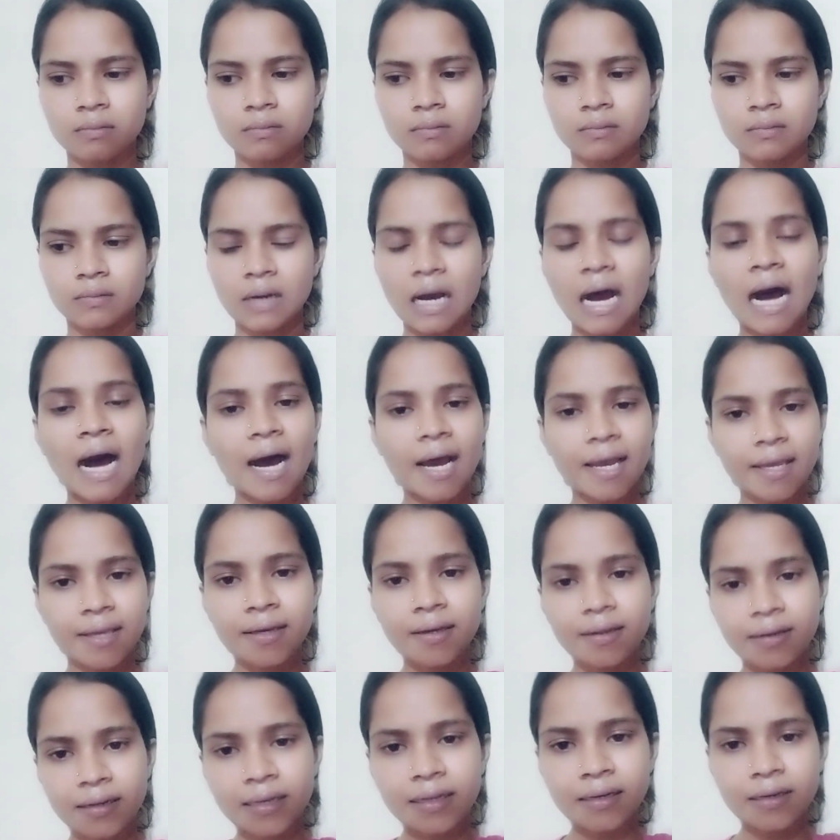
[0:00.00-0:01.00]

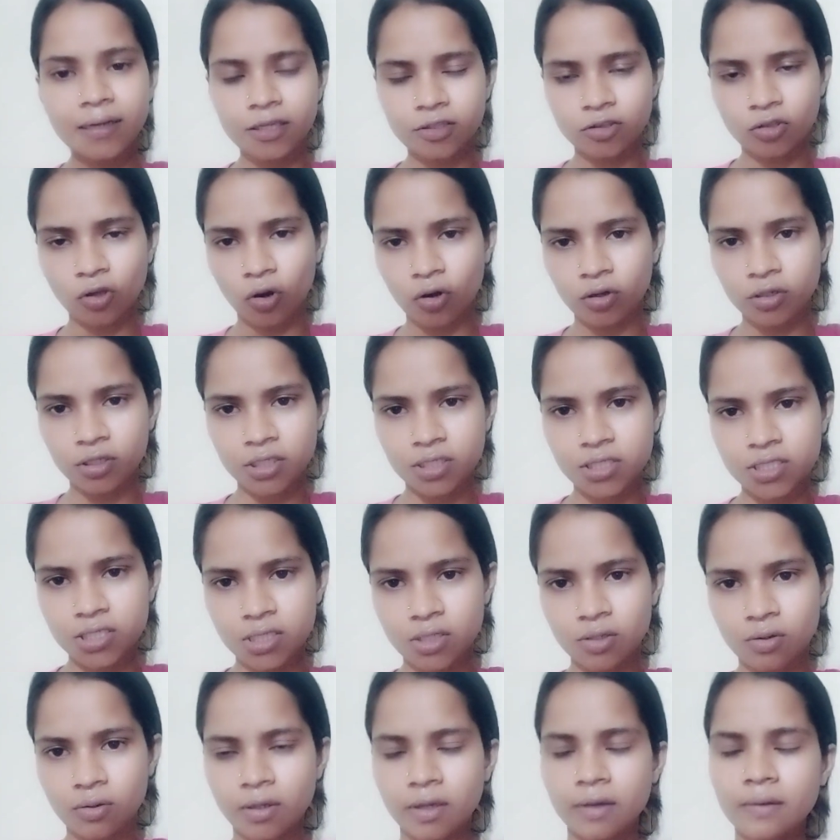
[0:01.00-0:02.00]
higher in
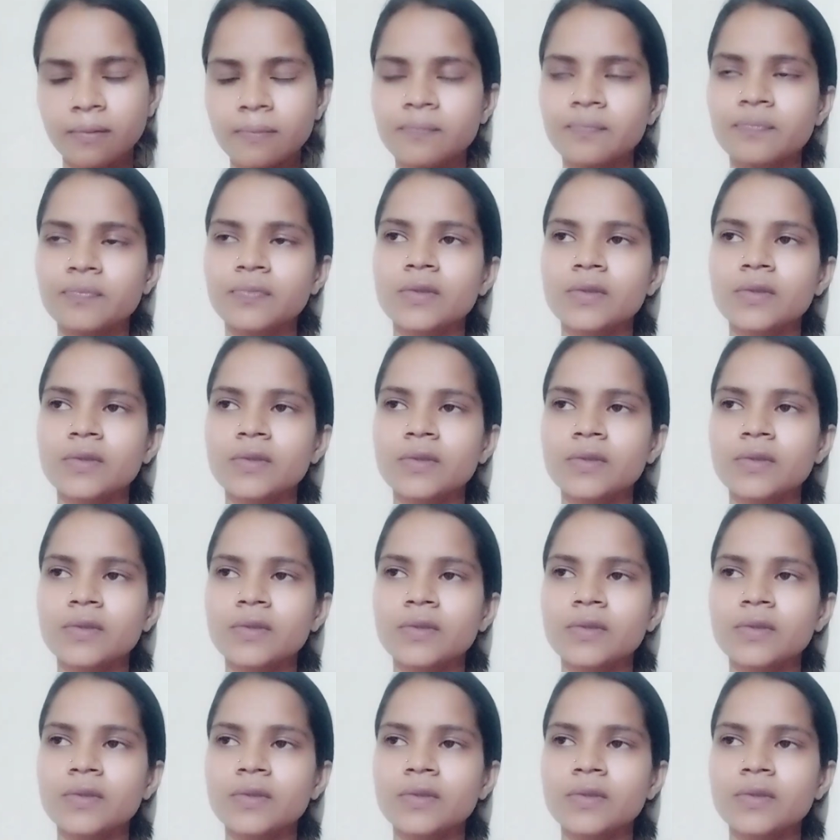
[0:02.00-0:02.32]
authority, okay?